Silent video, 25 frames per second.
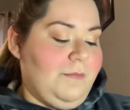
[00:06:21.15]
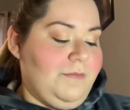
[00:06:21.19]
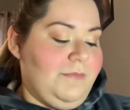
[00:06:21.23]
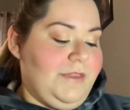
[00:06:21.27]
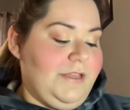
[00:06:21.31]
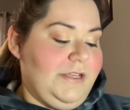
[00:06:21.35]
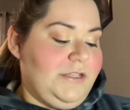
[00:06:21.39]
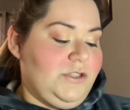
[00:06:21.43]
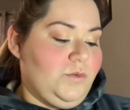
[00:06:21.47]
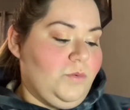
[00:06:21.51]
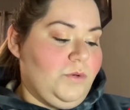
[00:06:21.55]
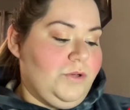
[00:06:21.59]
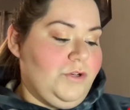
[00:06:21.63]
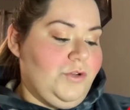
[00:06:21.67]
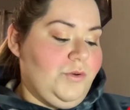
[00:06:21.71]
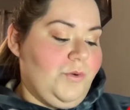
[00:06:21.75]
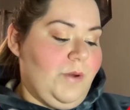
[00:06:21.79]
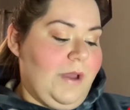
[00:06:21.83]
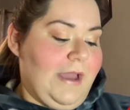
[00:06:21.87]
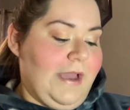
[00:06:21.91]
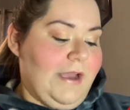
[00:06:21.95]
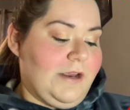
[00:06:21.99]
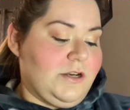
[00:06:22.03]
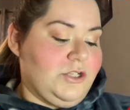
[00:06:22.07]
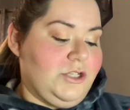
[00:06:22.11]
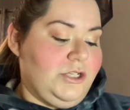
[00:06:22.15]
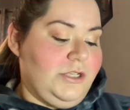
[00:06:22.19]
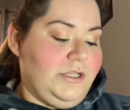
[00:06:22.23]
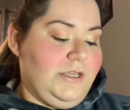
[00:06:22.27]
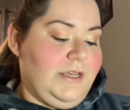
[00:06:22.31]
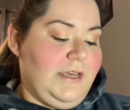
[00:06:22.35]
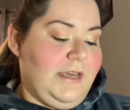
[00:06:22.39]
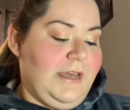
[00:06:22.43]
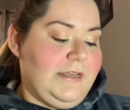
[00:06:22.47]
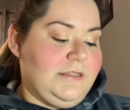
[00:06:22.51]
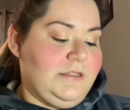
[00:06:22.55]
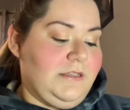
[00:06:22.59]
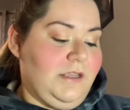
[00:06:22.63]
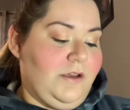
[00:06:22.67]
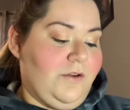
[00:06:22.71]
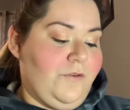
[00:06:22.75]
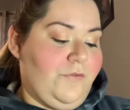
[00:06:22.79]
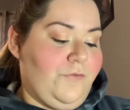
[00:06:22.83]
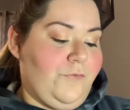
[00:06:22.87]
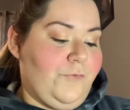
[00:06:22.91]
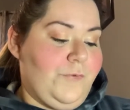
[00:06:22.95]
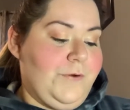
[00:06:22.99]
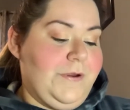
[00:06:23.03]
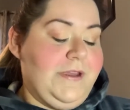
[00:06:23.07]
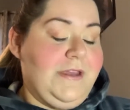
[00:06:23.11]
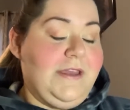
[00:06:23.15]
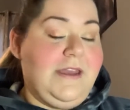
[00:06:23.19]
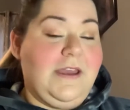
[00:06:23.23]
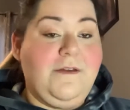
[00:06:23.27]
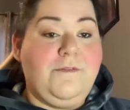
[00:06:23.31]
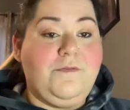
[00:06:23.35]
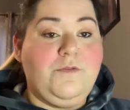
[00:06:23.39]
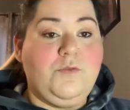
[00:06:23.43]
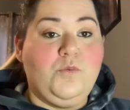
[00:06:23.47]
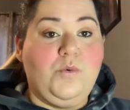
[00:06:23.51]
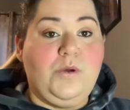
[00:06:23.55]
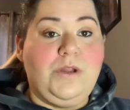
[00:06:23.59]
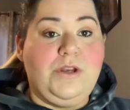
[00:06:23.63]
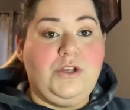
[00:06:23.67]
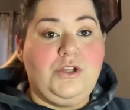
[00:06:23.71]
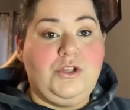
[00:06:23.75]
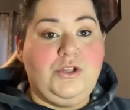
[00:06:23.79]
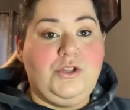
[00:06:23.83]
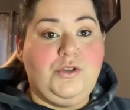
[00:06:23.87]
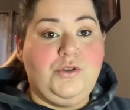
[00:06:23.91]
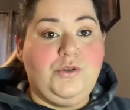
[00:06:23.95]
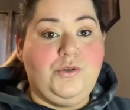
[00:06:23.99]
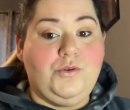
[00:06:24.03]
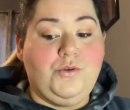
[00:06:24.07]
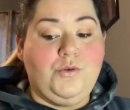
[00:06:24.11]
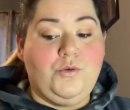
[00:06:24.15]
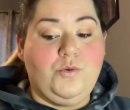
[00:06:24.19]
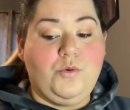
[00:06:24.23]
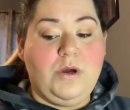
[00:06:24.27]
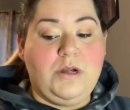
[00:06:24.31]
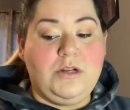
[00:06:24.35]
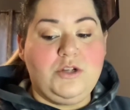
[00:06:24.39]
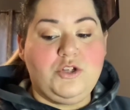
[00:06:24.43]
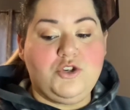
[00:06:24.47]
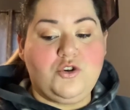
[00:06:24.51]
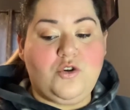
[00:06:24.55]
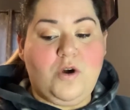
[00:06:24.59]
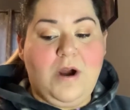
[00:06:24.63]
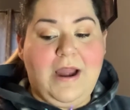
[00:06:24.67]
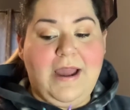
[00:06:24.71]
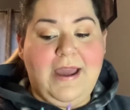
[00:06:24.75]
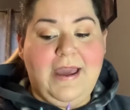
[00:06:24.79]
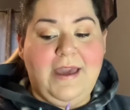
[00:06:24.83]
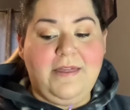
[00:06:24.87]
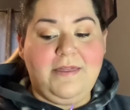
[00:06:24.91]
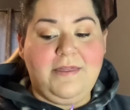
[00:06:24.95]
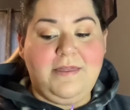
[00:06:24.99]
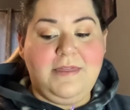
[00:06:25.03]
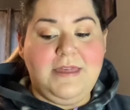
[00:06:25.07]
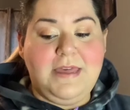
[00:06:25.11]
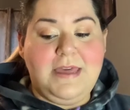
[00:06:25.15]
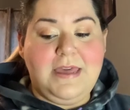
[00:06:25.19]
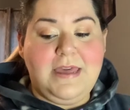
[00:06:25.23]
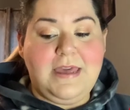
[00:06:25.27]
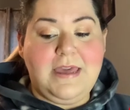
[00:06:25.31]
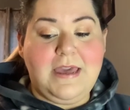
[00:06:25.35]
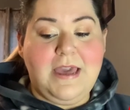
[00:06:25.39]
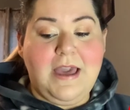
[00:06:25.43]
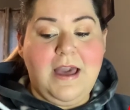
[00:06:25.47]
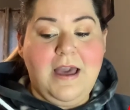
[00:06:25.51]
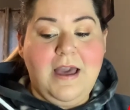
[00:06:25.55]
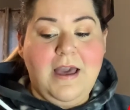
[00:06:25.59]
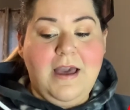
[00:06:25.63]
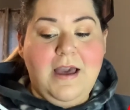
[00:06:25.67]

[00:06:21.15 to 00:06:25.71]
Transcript: This one you actually get as like a free gift when you try the